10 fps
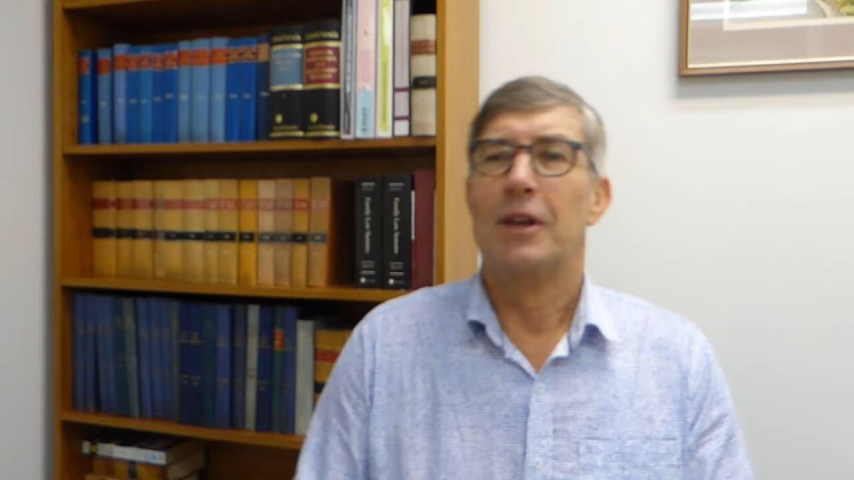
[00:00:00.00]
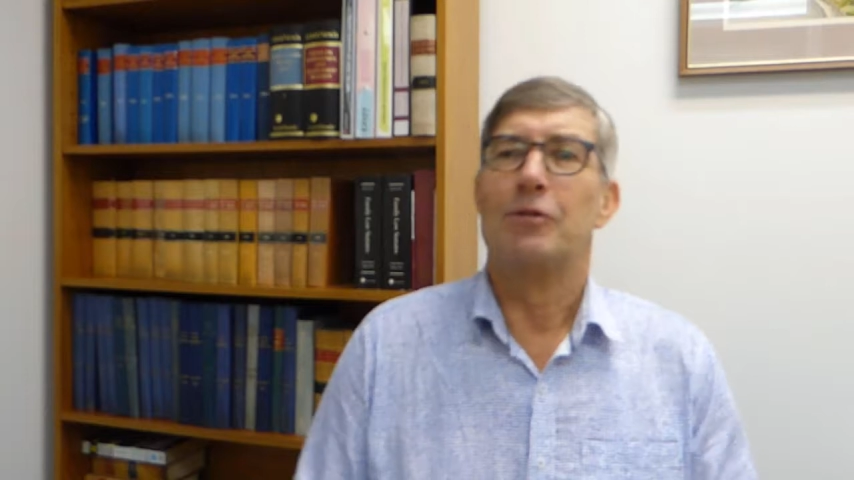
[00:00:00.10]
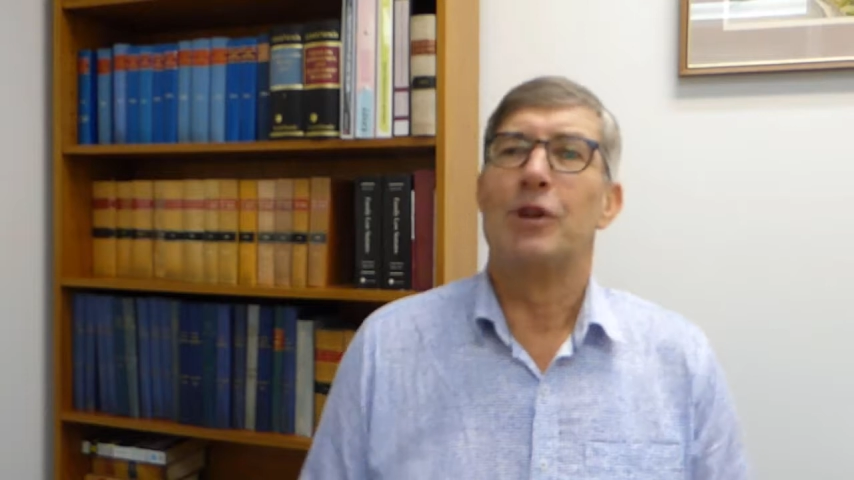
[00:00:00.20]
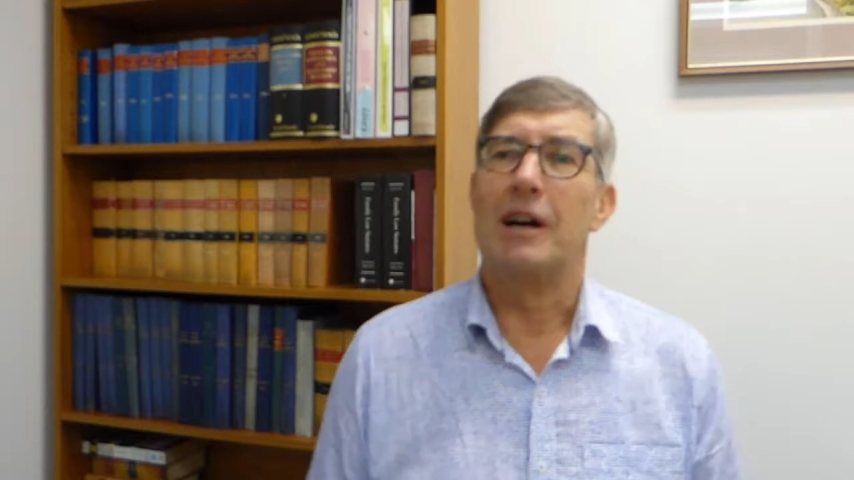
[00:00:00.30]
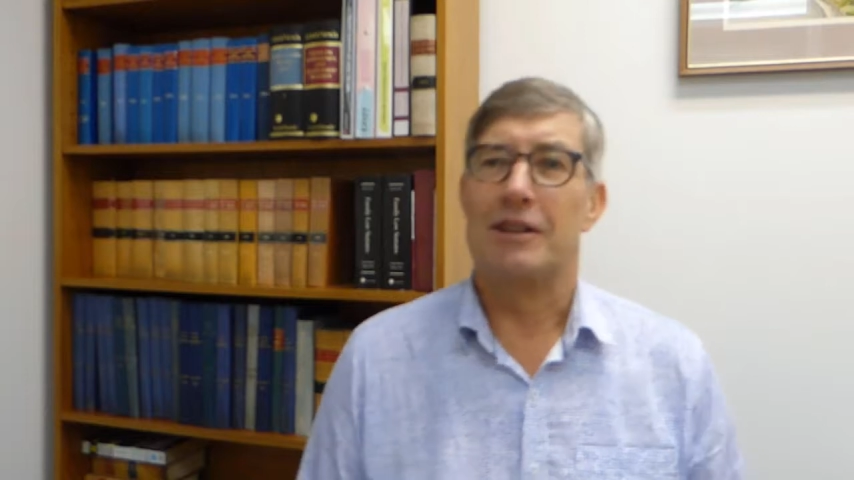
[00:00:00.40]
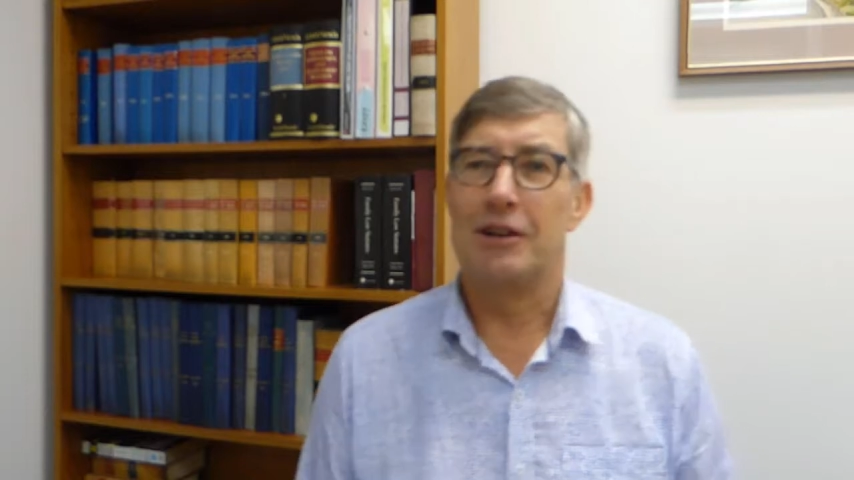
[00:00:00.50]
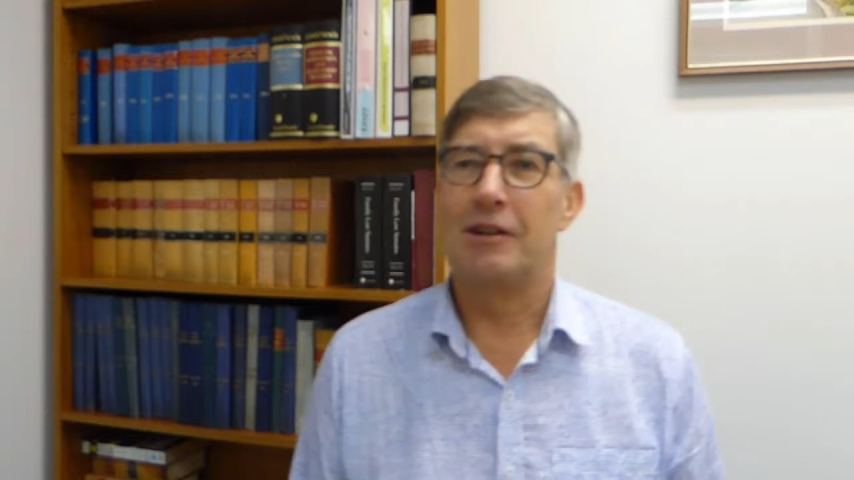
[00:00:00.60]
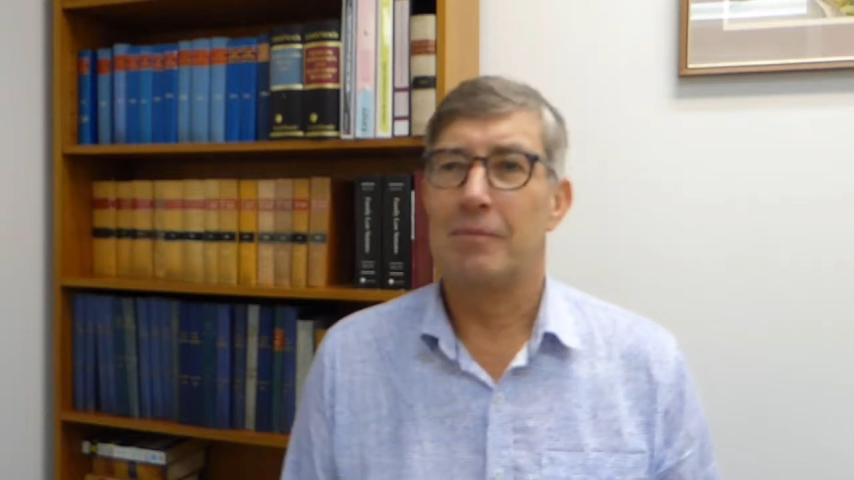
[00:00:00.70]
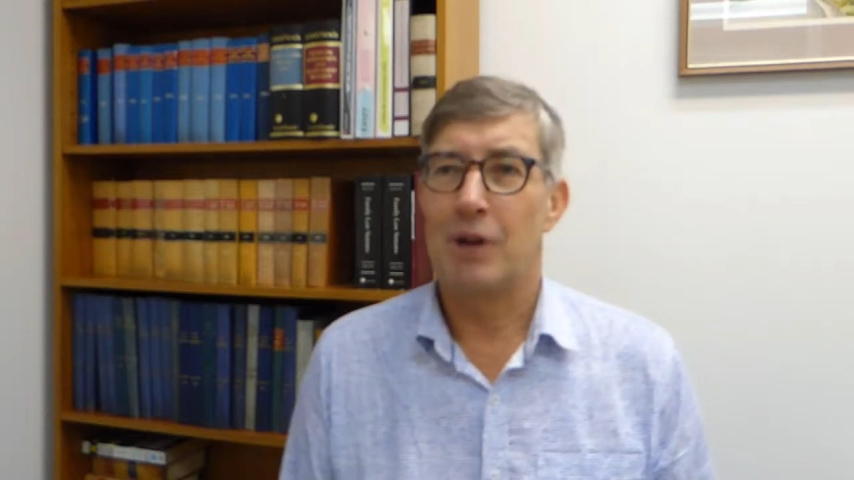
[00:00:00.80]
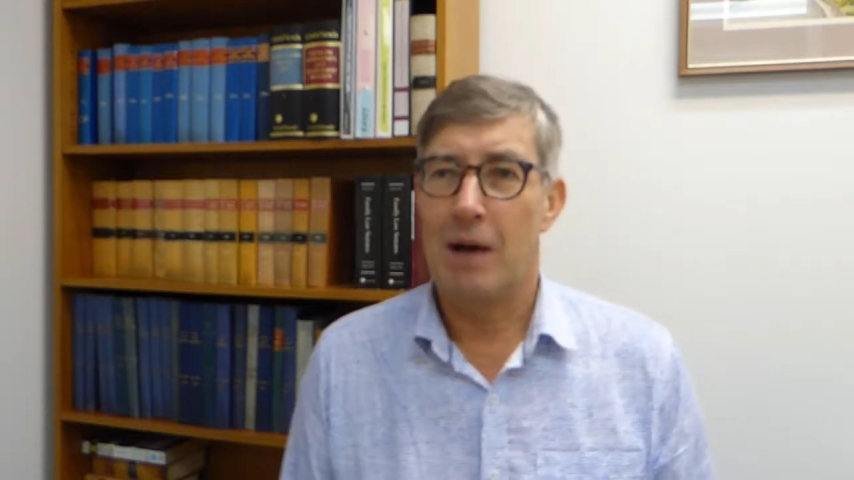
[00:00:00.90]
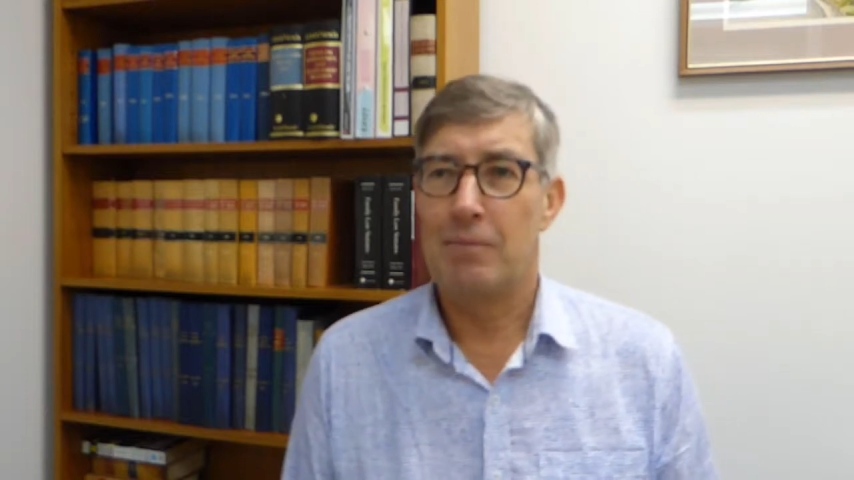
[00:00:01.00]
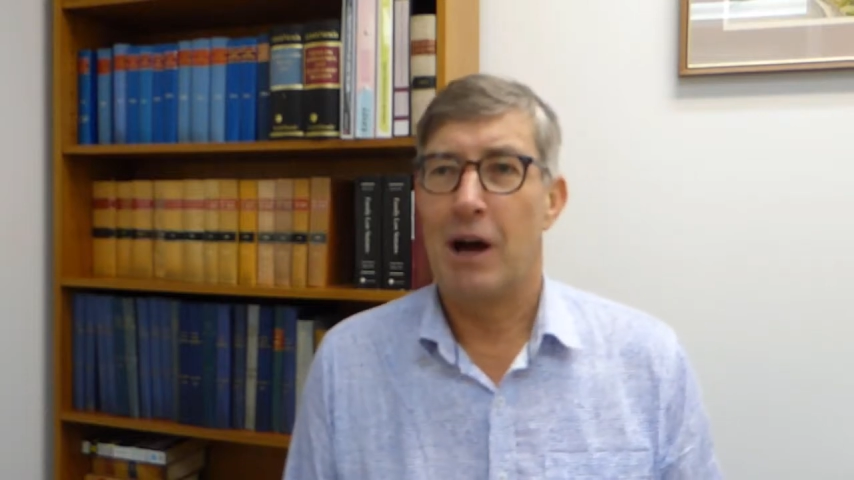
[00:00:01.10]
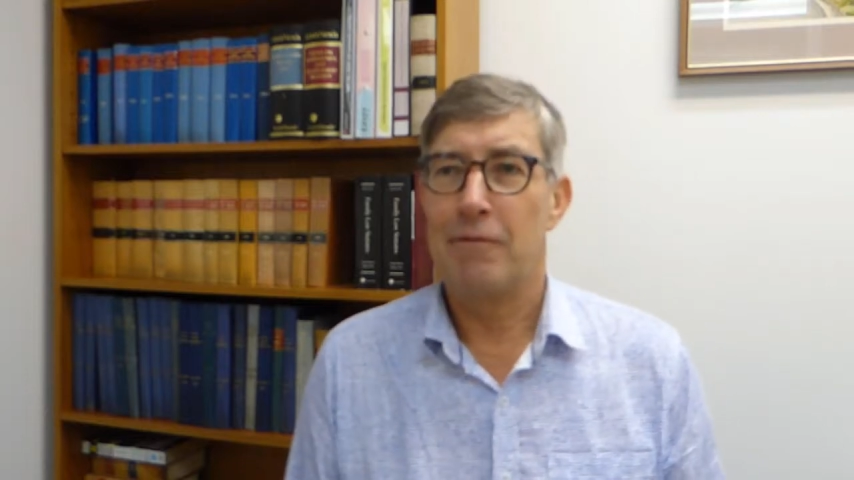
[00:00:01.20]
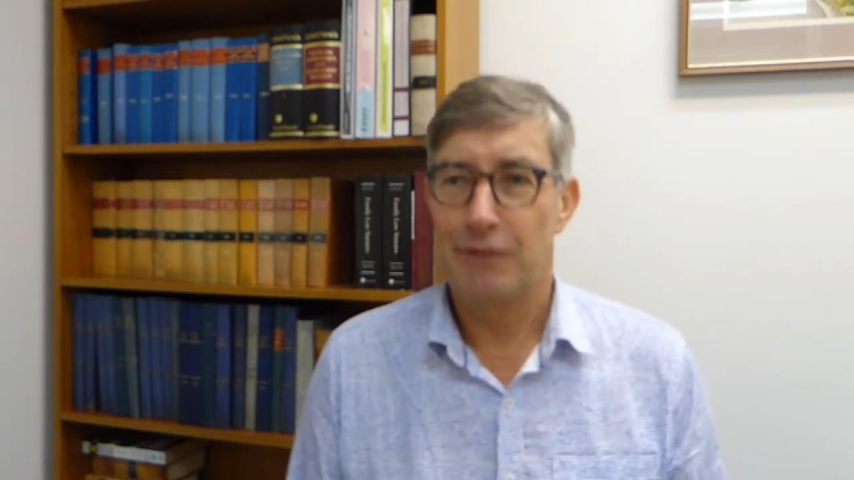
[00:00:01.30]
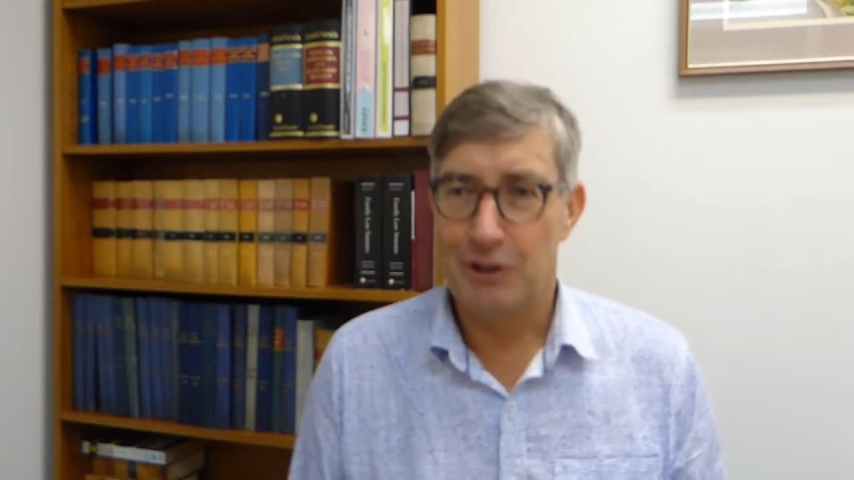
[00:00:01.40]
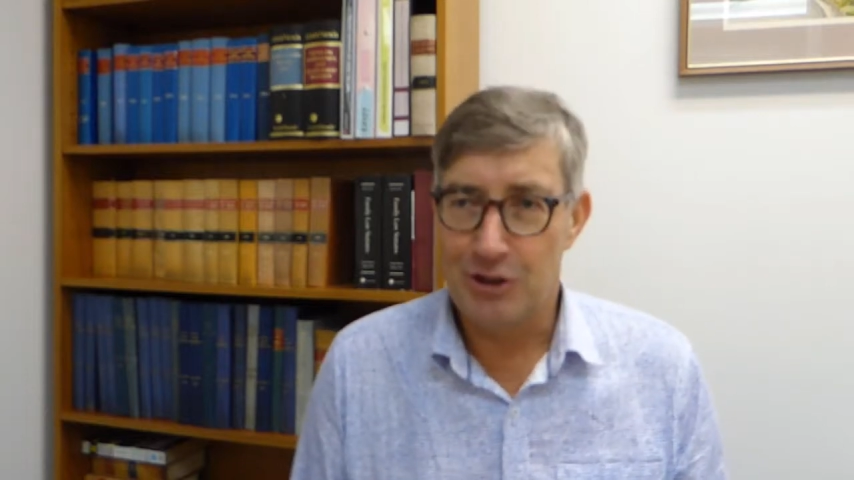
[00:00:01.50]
Right, so I'm, I'm, I'm Phil